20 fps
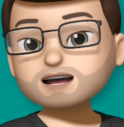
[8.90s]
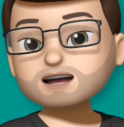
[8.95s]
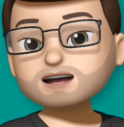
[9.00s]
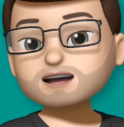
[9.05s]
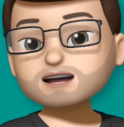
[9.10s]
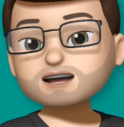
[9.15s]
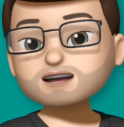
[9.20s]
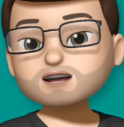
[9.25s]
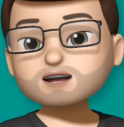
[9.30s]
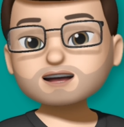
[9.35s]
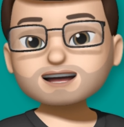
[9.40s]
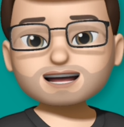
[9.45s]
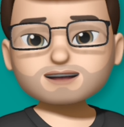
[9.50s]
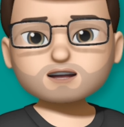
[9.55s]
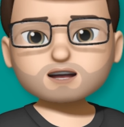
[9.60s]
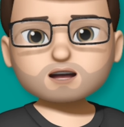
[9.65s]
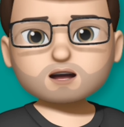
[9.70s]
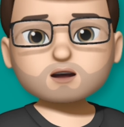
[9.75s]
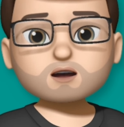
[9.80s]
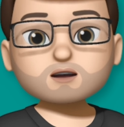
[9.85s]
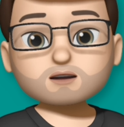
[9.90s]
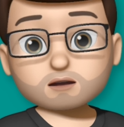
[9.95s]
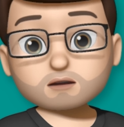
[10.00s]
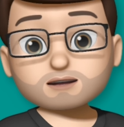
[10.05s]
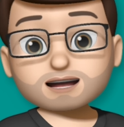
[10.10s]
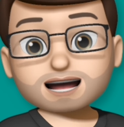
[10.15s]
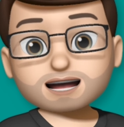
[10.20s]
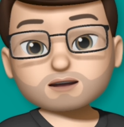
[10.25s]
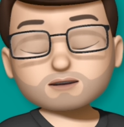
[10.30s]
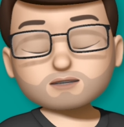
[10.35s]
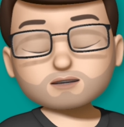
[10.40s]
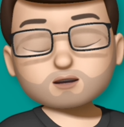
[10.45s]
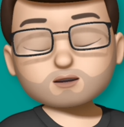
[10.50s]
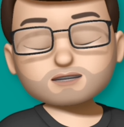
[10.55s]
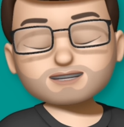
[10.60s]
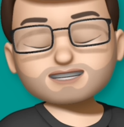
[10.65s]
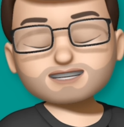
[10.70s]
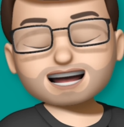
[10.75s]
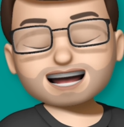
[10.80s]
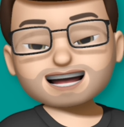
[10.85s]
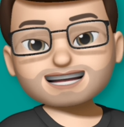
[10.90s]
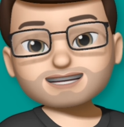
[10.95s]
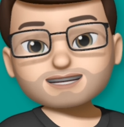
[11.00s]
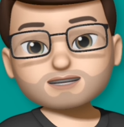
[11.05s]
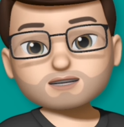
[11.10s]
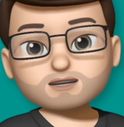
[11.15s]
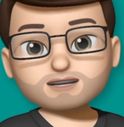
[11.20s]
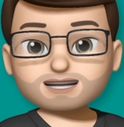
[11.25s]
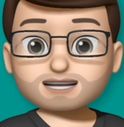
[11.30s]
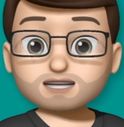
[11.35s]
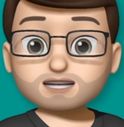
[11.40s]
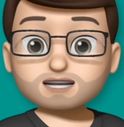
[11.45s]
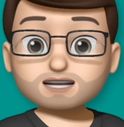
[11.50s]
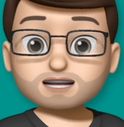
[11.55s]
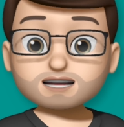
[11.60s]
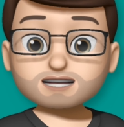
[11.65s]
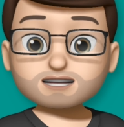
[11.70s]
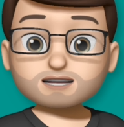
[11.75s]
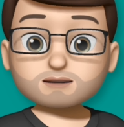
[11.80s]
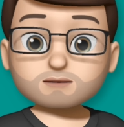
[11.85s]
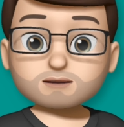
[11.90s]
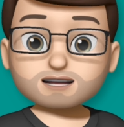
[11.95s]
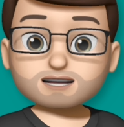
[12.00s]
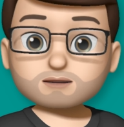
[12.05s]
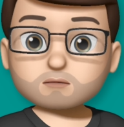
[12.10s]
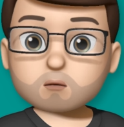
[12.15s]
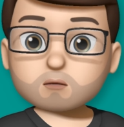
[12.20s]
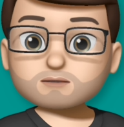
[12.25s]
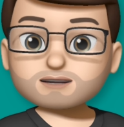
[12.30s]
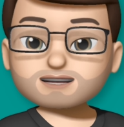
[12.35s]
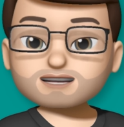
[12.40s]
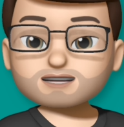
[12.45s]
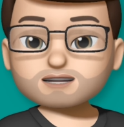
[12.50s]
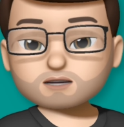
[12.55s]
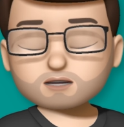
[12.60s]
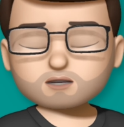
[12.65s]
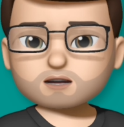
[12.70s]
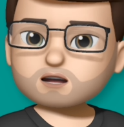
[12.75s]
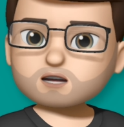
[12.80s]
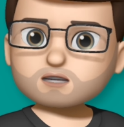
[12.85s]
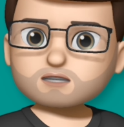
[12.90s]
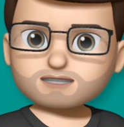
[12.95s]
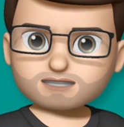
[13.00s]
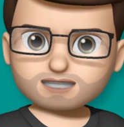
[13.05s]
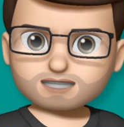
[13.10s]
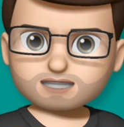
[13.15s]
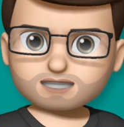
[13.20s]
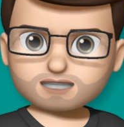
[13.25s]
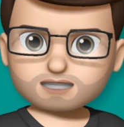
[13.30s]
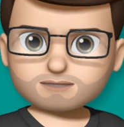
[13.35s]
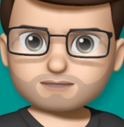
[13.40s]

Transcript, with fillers: You can have a clock on there, of course, and you can actually customize what this clock looks like.